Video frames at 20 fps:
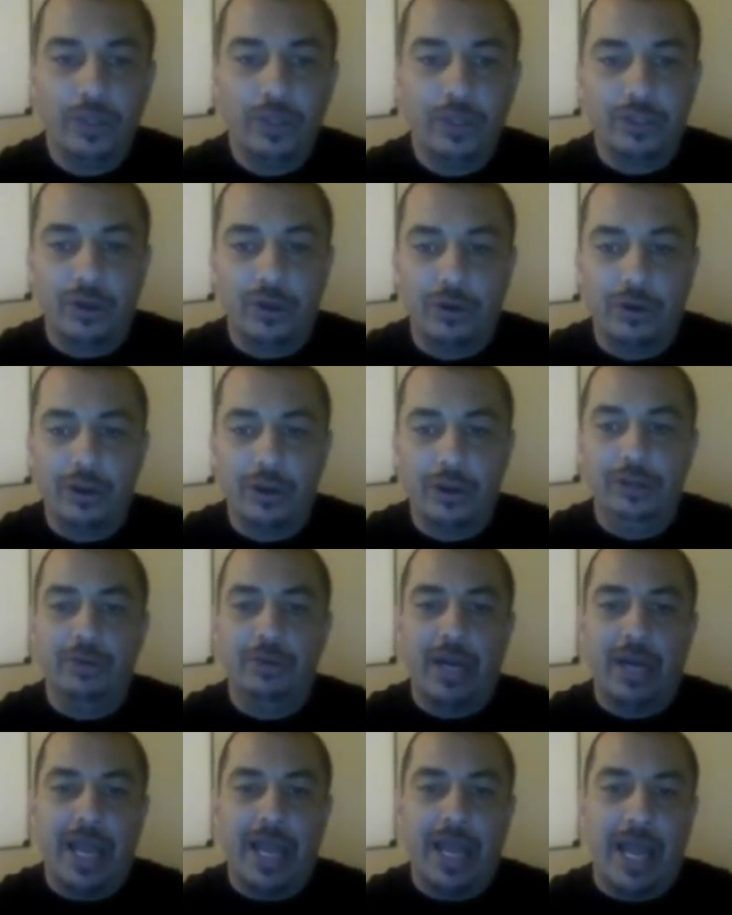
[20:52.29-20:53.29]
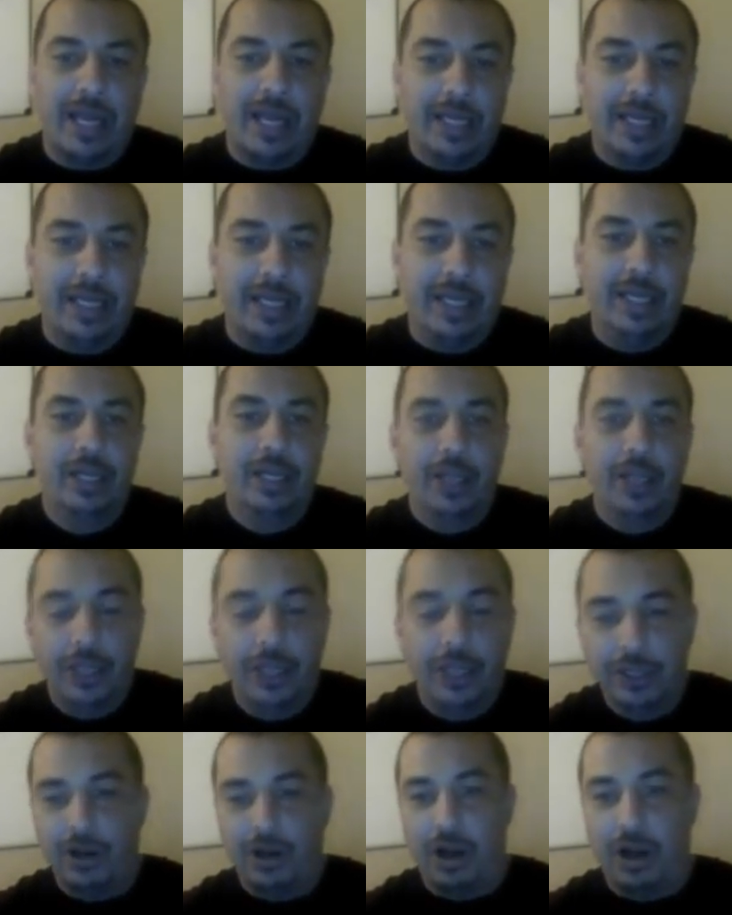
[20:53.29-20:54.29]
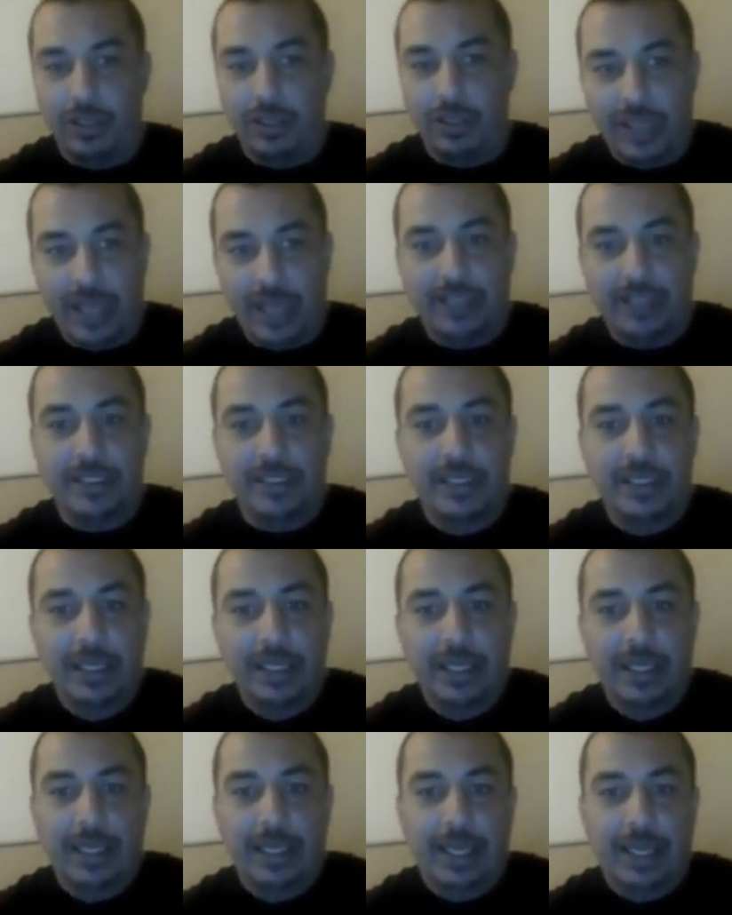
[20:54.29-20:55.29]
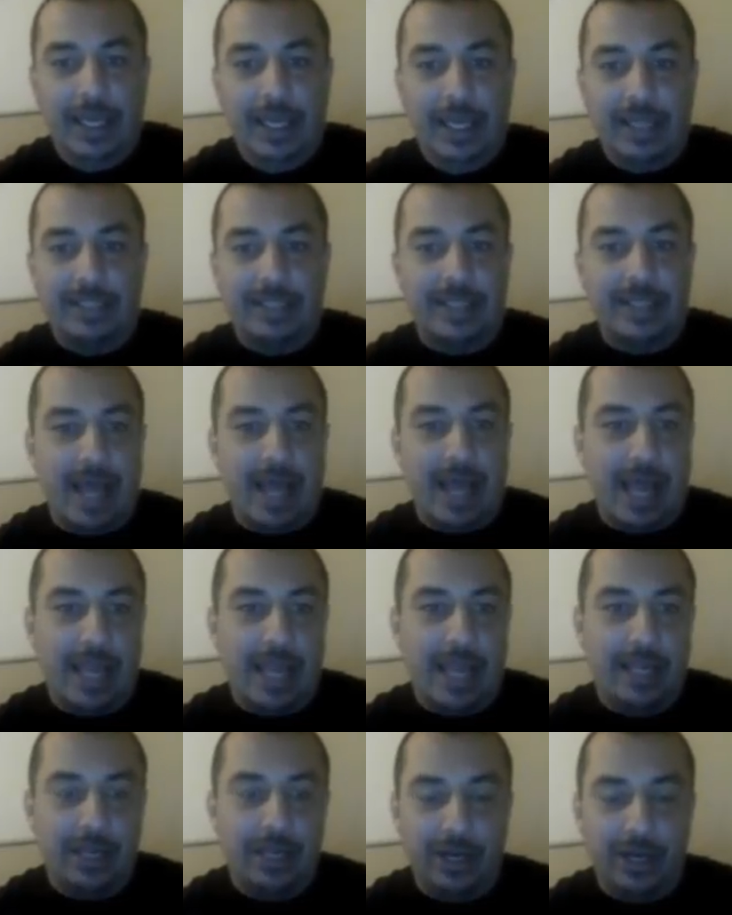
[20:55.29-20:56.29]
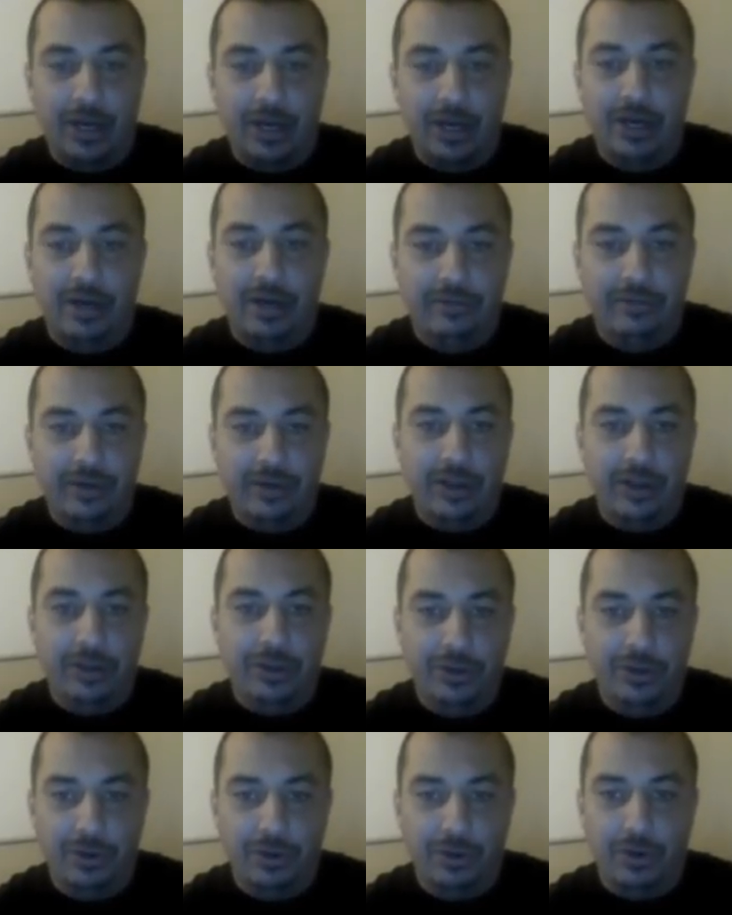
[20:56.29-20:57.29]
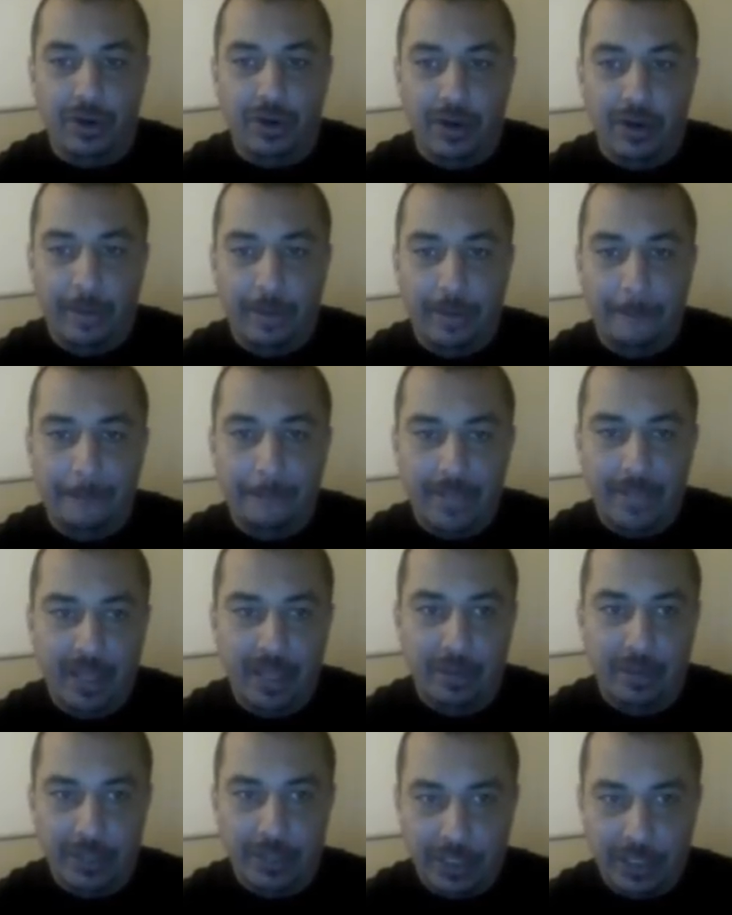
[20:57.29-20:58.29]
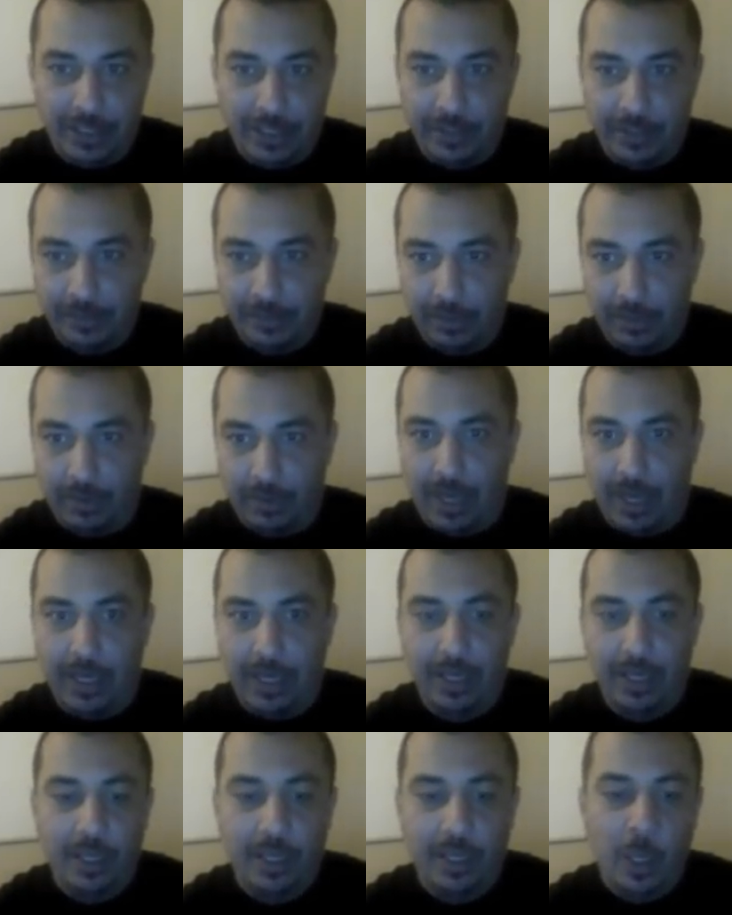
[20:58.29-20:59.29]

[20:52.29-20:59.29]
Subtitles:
So you want to add in your alt text inside of your images, right?